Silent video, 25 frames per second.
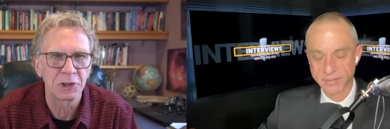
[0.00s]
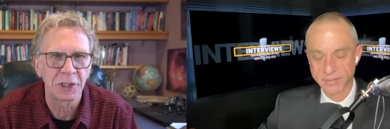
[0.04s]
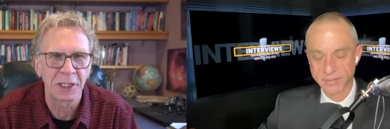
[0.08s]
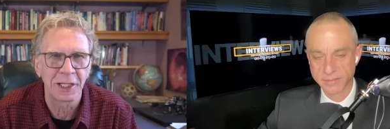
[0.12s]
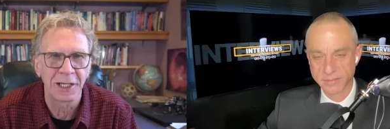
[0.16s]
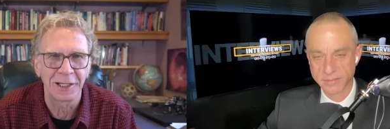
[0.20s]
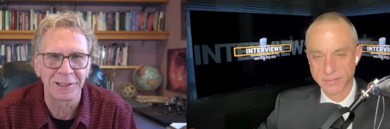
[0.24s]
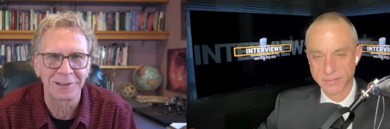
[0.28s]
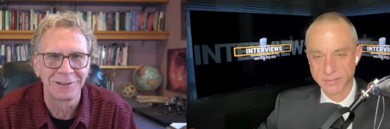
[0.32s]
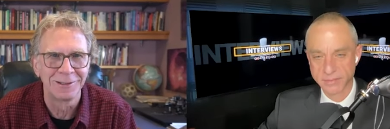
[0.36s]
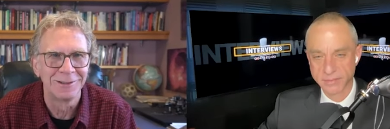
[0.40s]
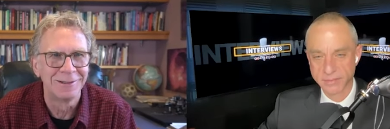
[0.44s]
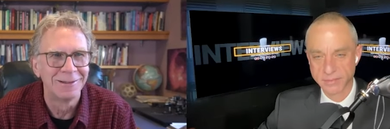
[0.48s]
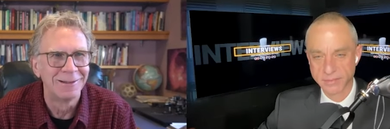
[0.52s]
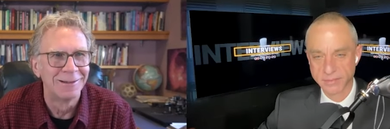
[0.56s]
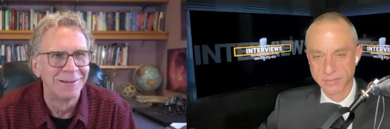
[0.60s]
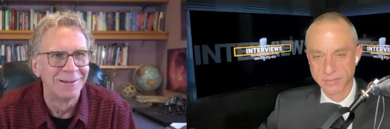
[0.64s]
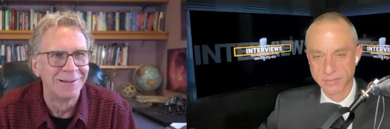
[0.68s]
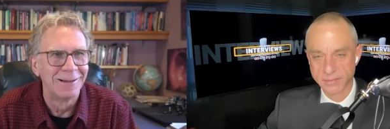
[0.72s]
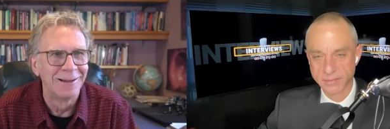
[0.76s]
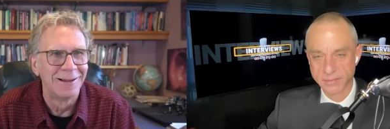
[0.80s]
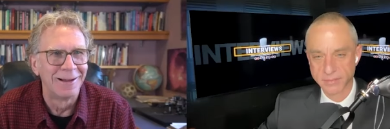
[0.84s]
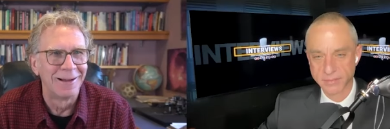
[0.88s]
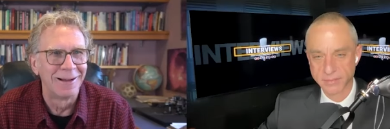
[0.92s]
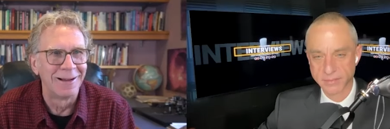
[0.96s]
Speaker 1: yet
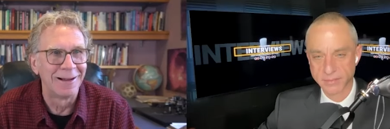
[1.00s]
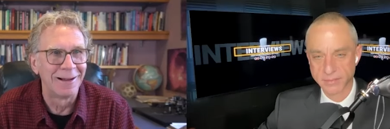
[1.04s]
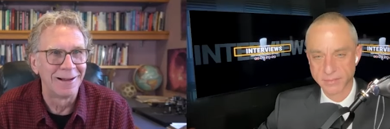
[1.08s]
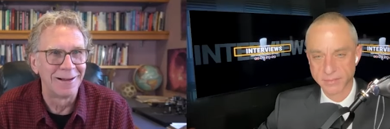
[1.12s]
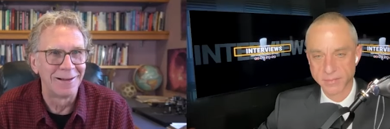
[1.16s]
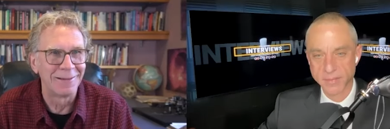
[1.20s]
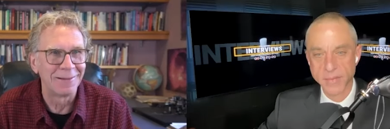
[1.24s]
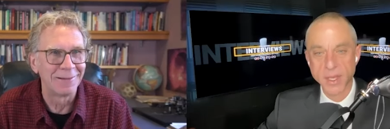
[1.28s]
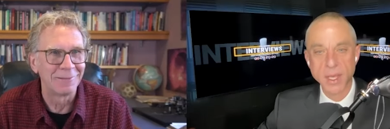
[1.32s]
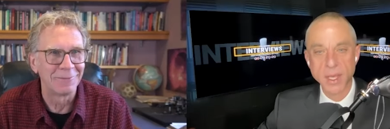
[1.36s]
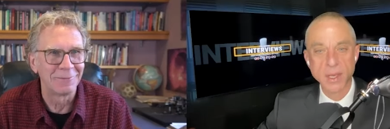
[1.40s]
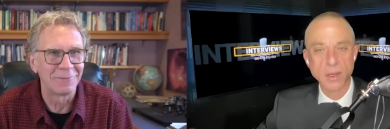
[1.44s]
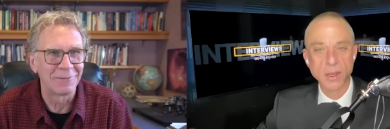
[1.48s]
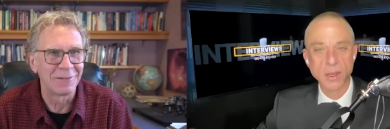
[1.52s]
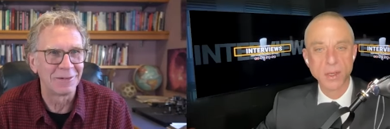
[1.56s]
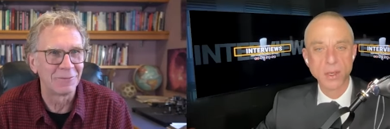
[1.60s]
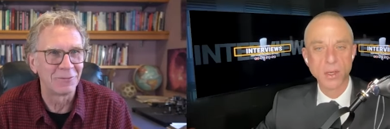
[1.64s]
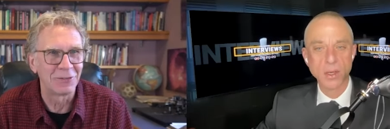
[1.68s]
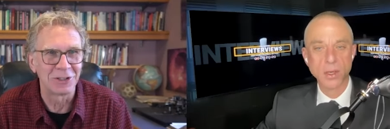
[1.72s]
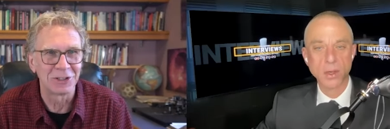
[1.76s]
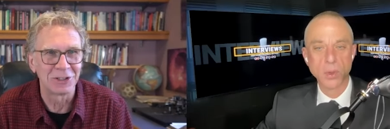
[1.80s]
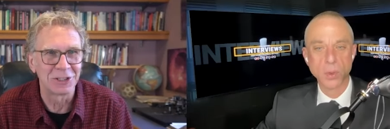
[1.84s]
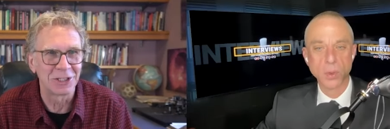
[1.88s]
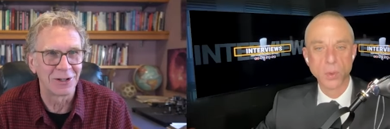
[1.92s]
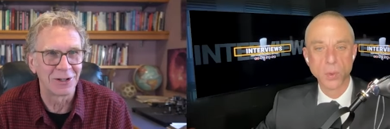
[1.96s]
uh, in,
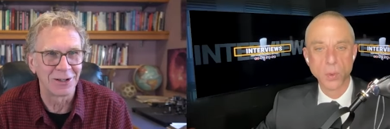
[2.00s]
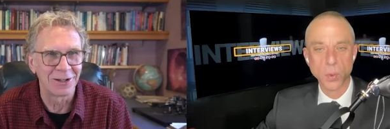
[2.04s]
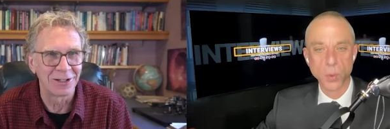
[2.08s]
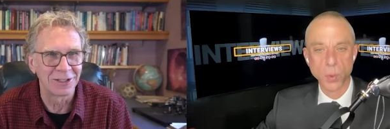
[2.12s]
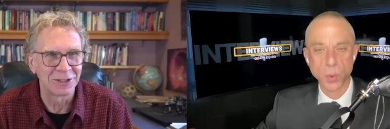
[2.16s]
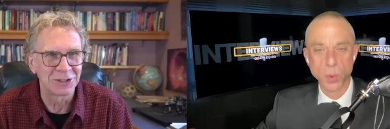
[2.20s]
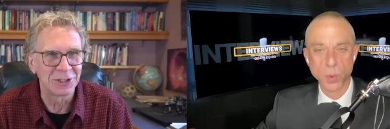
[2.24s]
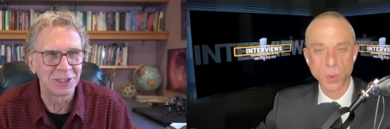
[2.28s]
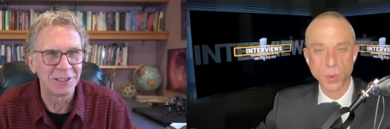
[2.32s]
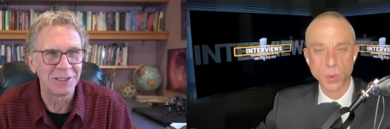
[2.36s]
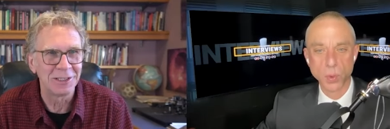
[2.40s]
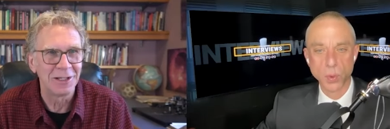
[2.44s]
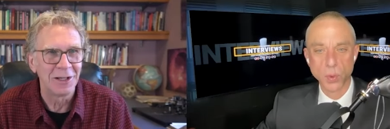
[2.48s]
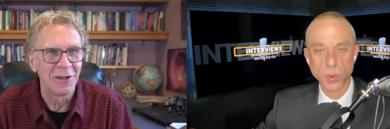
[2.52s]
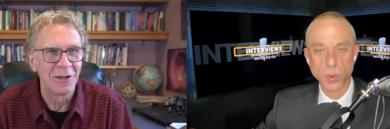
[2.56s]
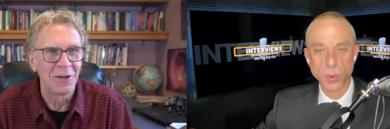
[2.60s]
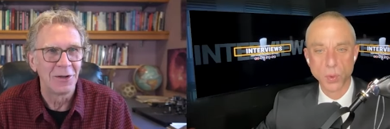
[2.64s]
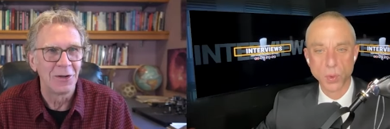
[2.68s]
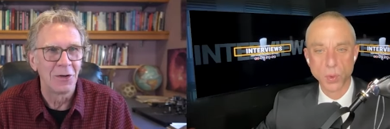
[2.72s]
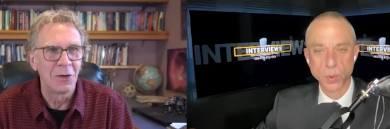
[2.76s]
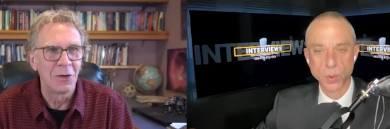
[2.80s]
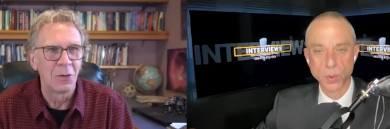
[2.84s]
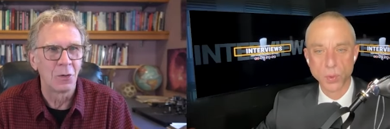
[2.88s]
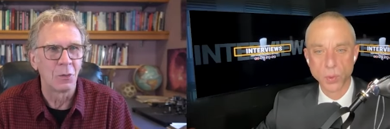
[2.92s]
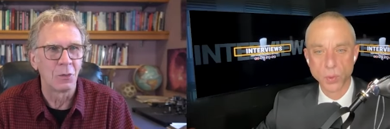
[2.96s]
in physiology.
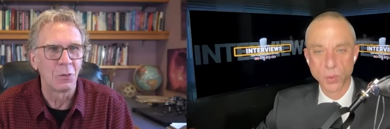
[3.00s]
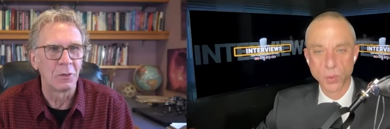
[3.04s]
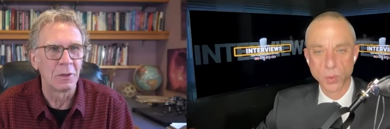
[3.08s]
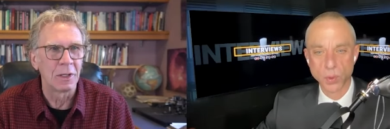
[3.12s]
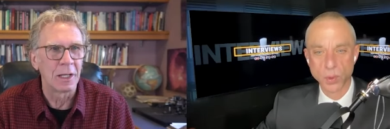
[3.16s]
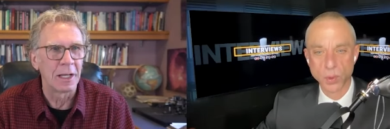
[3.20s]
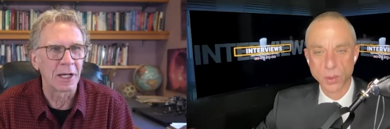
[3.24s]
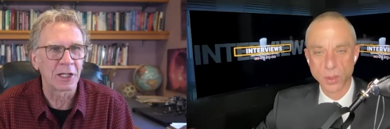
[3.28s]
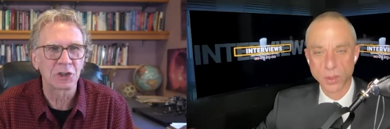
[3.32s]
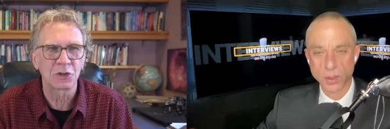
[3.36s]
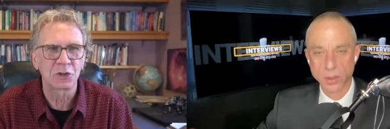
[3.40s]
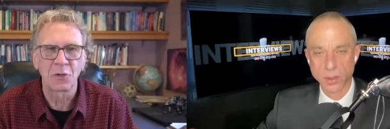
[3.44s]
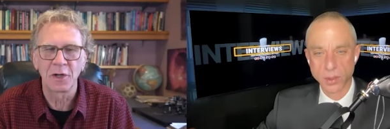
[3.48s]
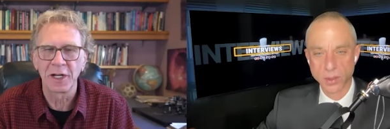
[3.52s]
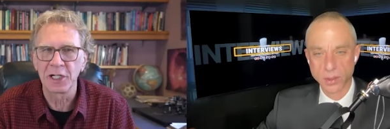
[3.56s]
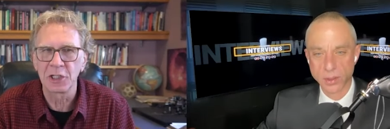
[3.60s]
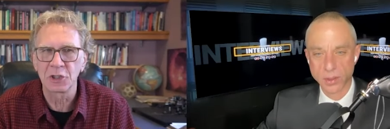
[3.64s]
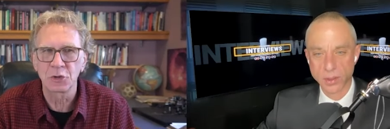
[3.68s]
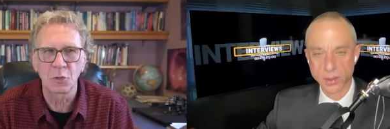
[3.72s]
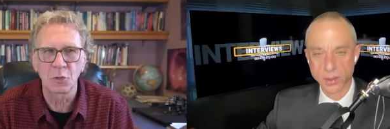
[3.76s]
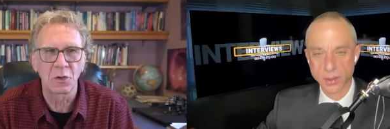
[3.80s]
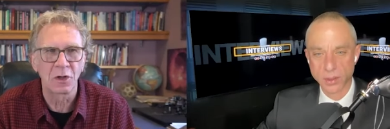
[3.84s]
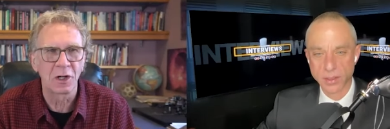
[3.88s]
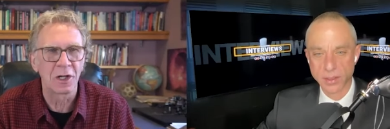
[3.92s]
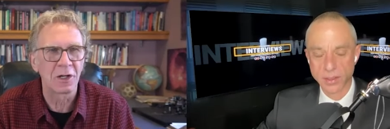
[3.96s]

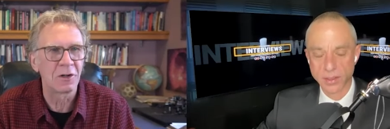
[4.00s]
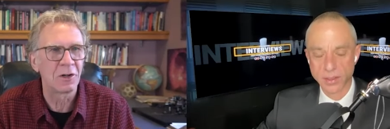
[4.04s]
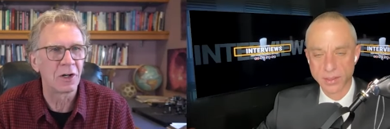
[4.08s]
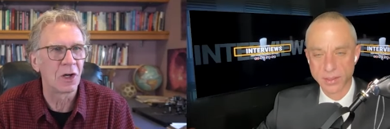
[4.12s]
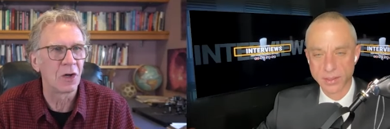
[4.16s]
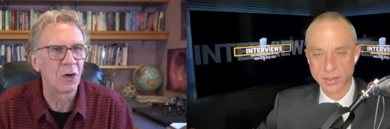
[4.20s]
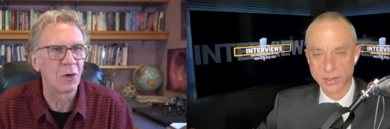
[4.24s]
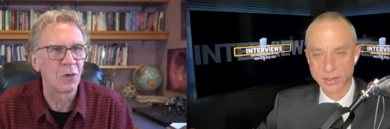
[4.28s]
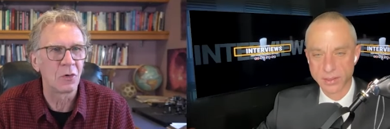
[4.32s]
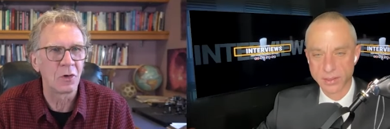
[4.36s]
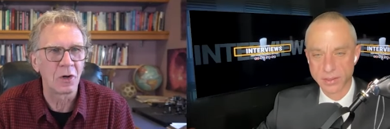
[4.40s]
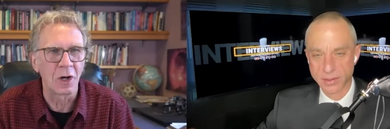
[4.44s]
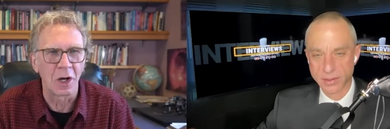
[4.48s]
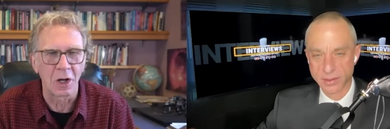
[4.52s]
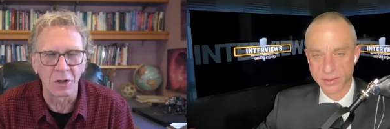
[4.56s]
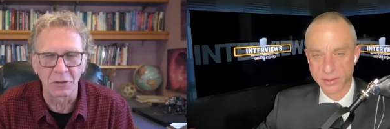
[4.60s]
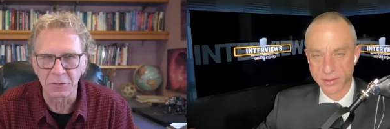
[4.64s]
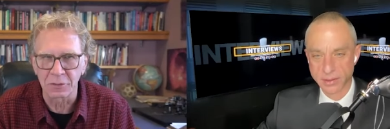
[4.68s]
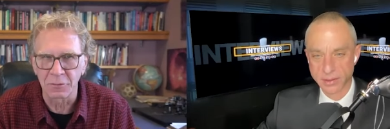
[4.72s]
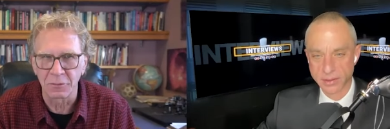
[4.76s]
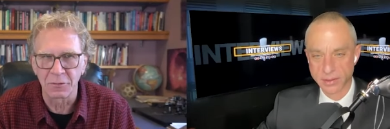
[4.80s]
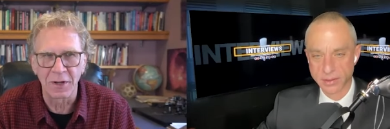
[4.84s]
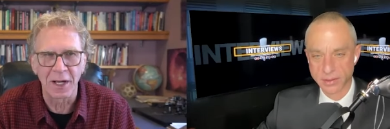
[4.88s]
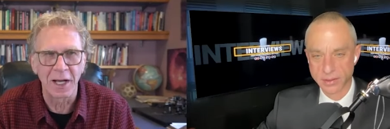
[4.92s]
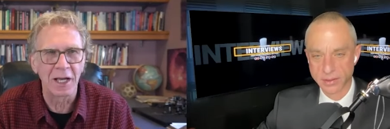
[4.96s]
X-rays were unknown,
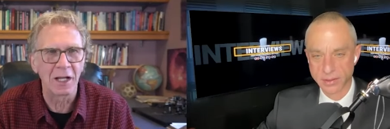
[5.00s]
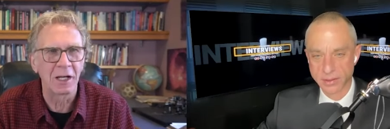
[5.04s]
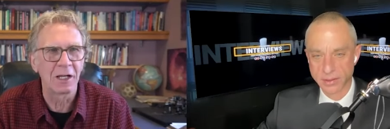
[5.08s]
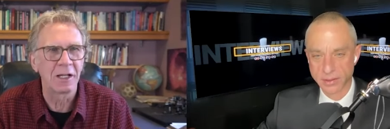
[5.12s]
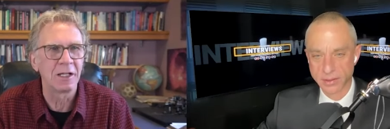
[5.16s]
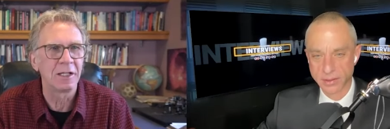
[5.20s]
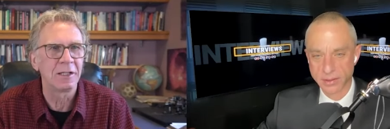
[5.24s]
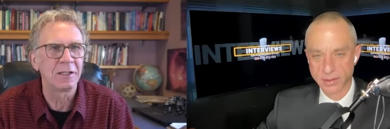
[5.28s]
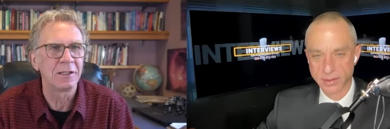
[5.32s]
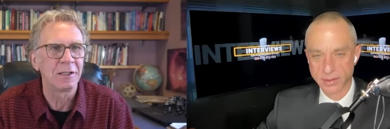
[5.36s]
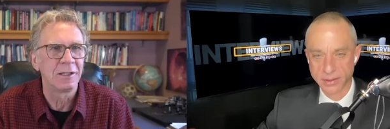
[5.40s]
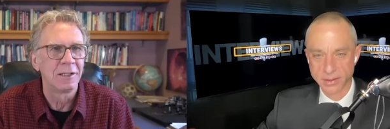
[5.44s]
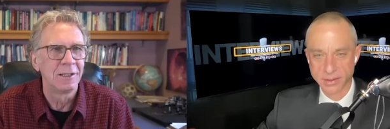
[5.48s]
ultraviolet,